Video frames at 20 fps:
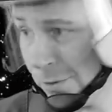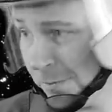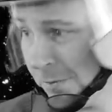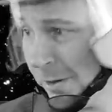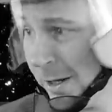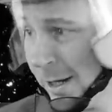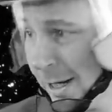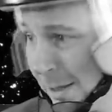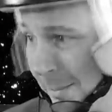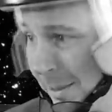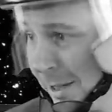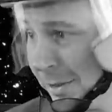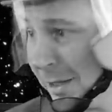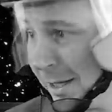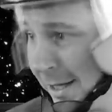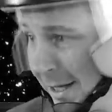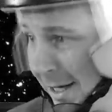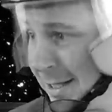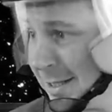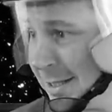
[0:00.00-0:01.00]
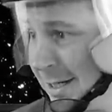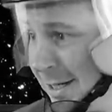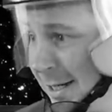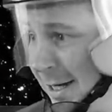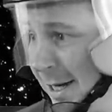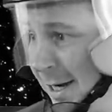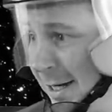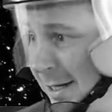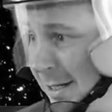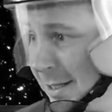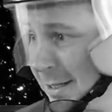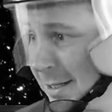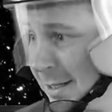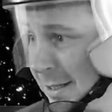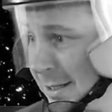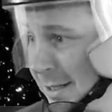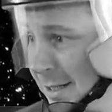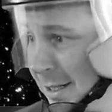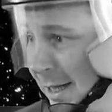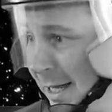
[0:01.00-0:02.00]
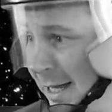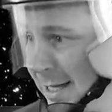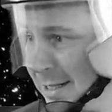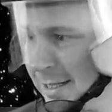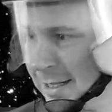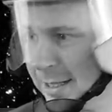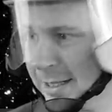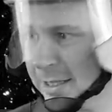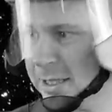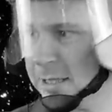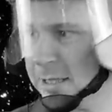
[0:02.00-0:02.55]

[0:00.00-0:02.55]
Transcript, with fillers: You forgot about the 1996 classic